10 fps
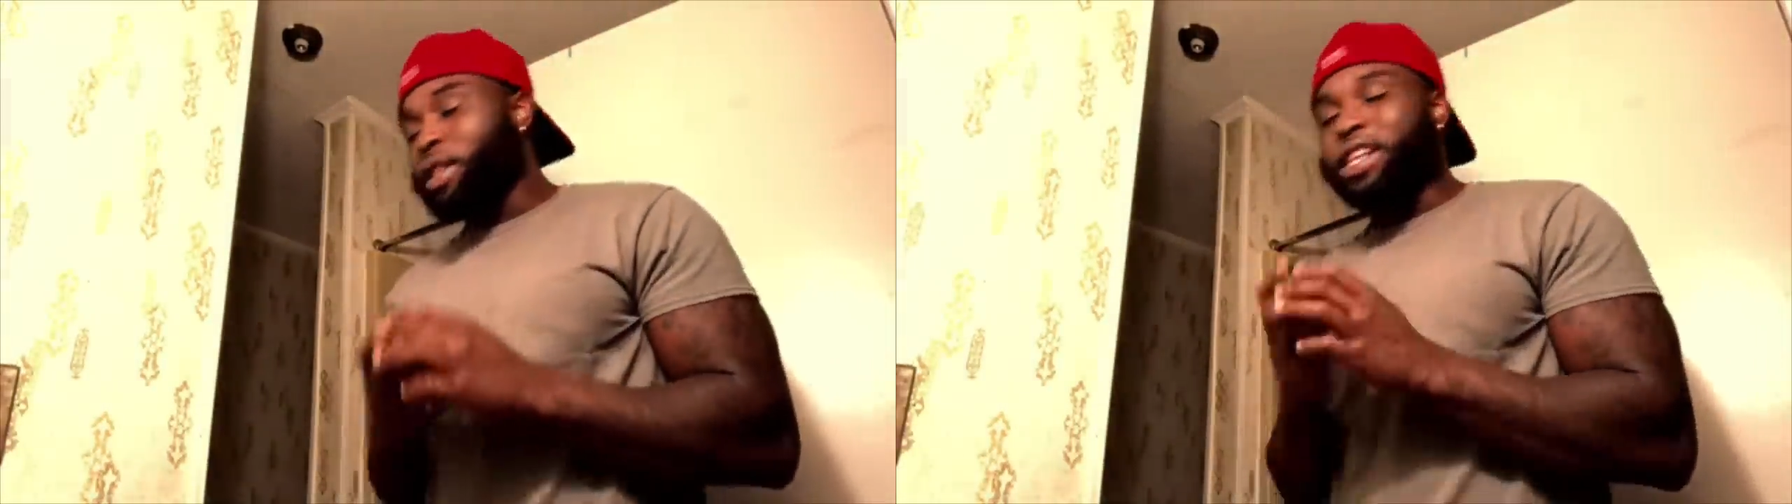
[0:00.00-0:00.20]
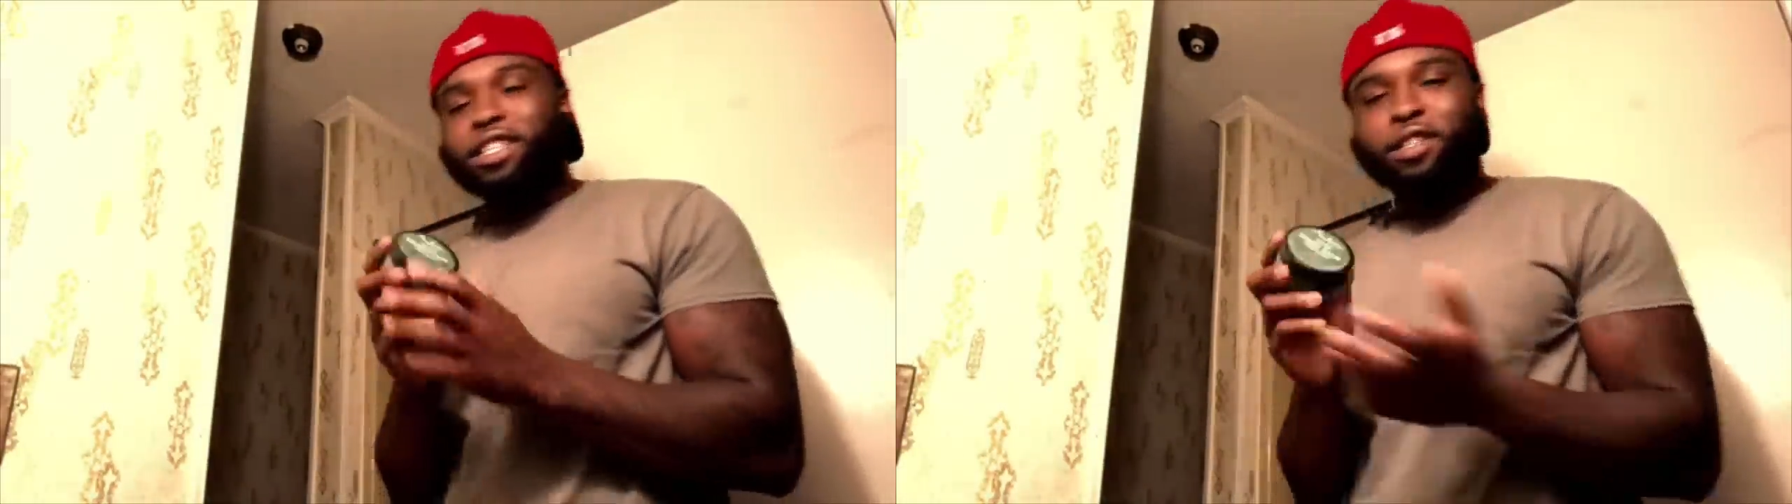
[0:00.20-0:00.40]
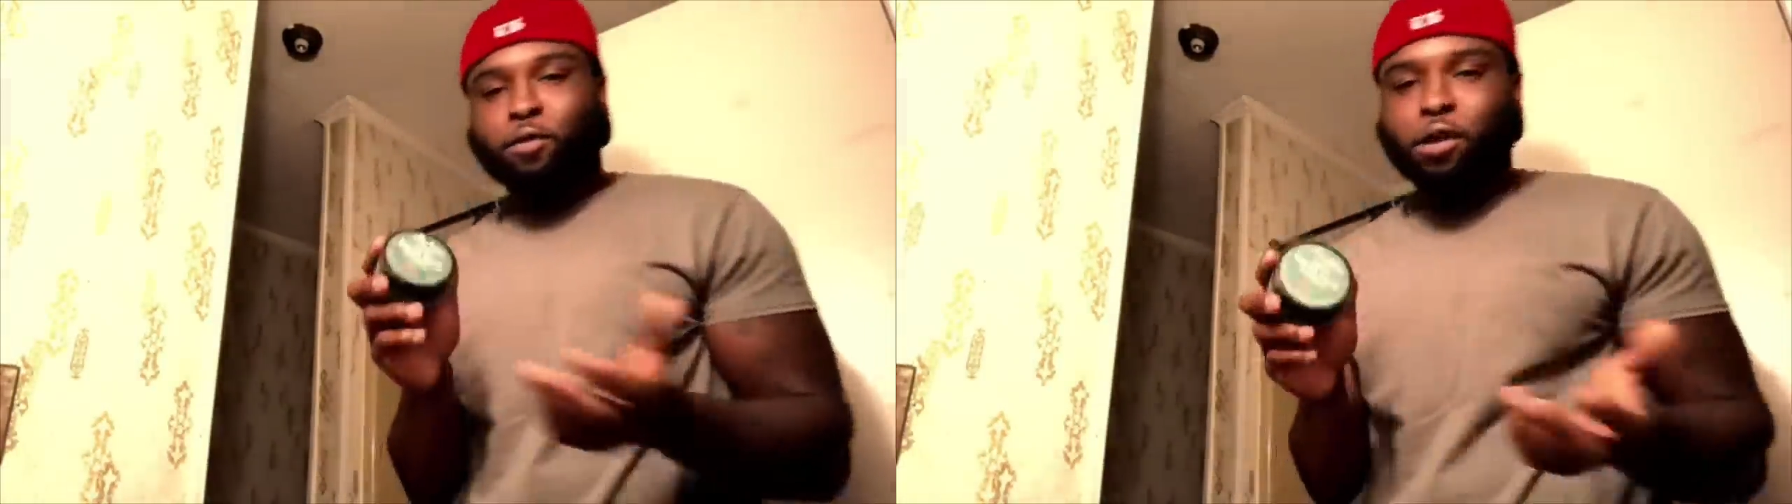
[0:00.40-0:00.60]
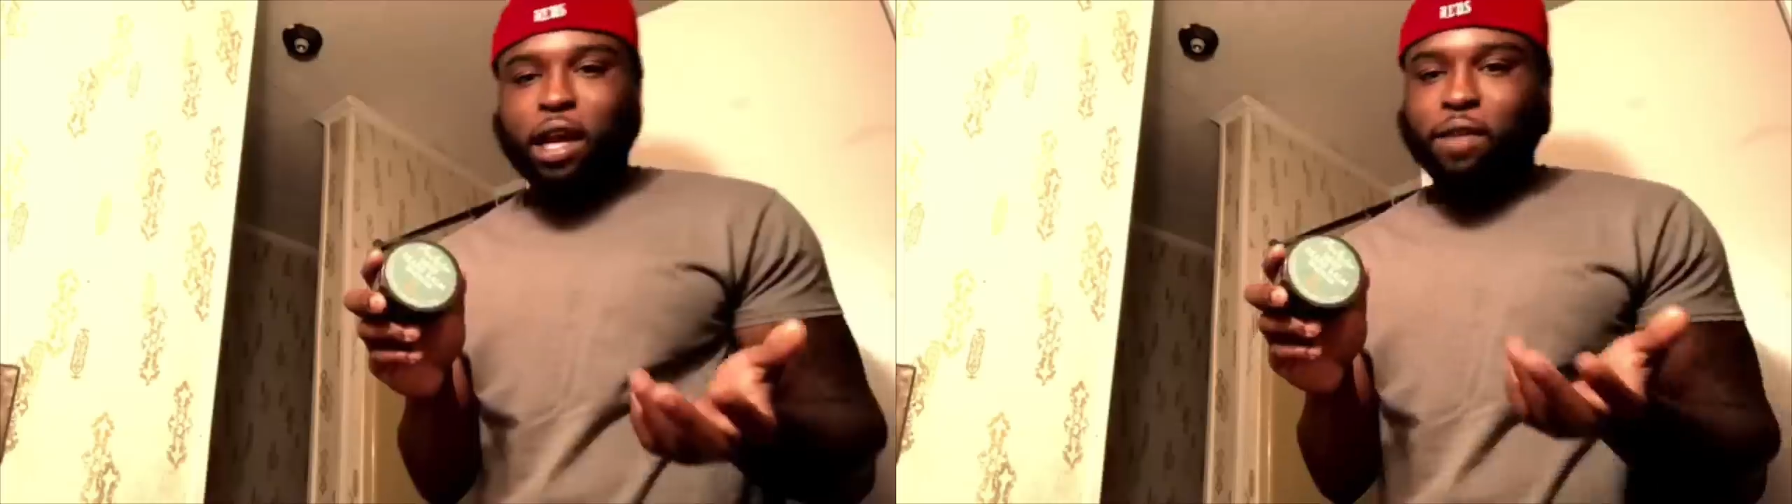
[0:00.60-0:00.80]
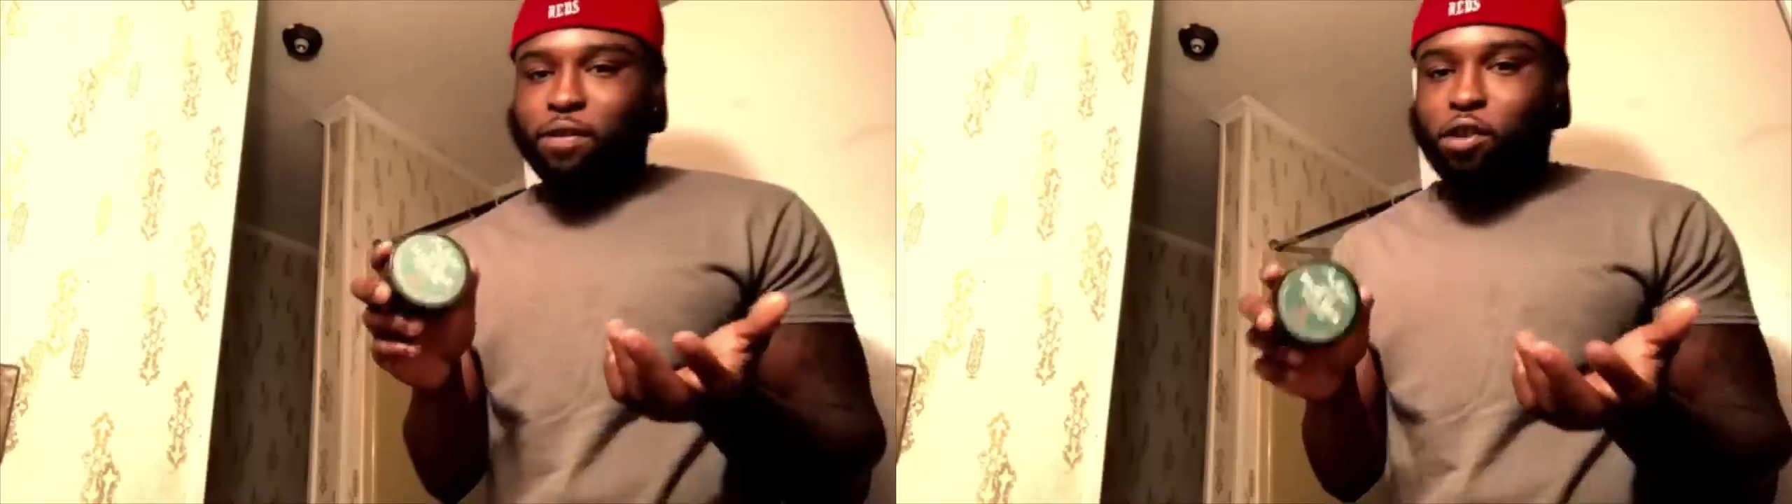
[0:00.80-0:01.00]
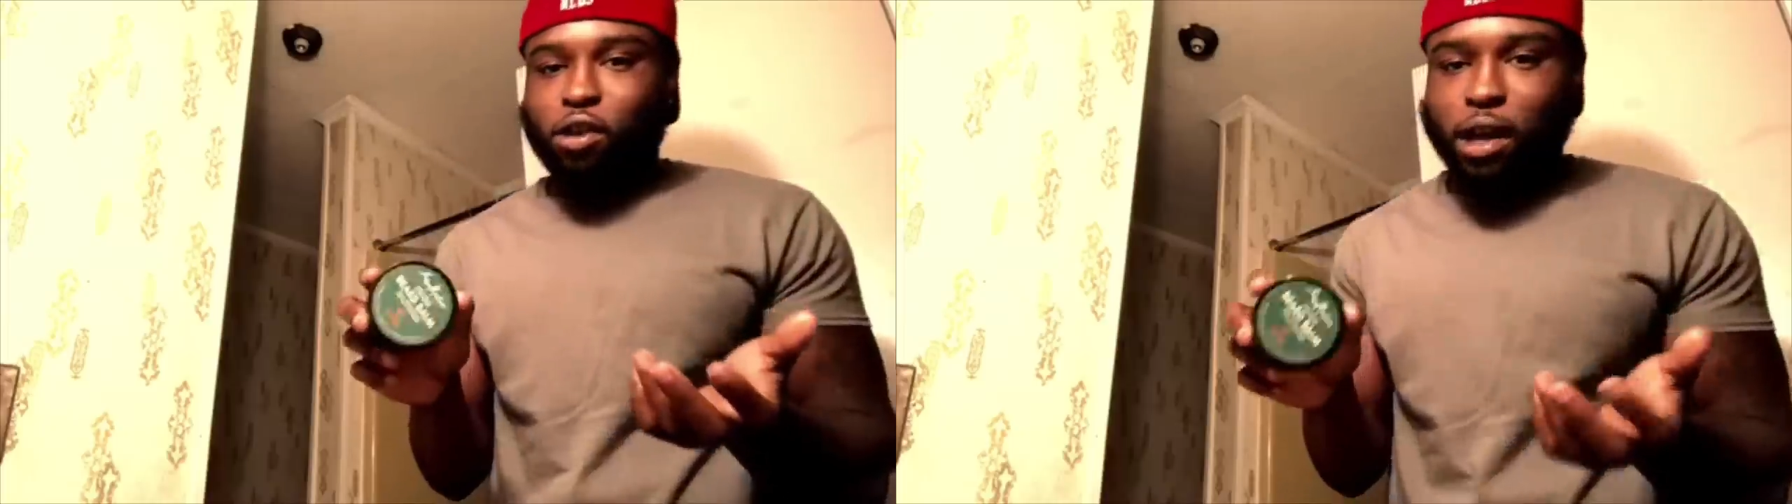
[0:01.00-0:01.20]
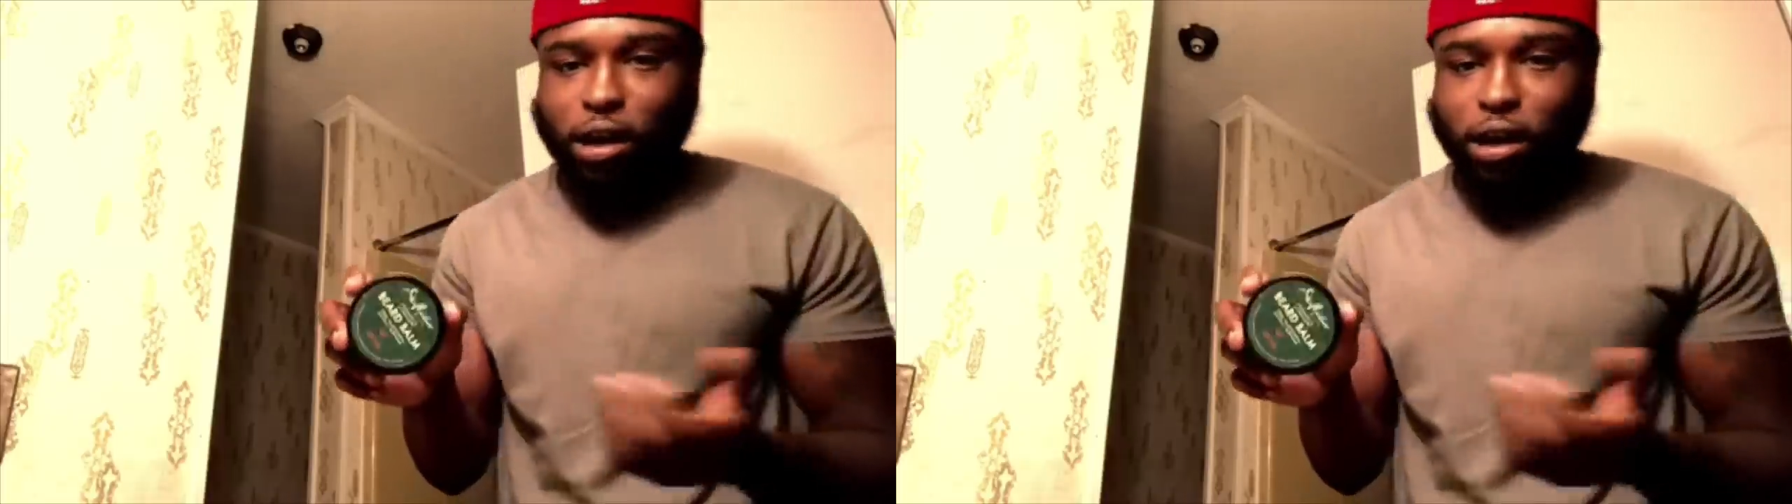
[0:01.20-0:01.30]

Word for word: This is for like if you're going